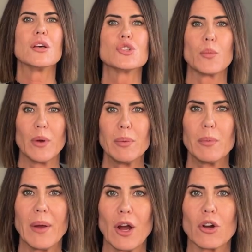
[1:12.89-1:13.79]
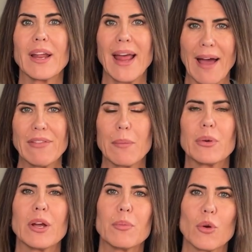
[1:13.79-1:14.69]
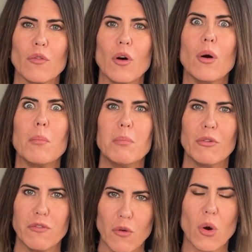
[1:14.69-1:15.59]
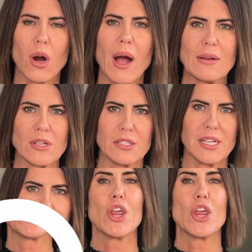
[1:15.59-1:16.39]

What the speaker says: So be prepared and have that pre-approval before house hunting.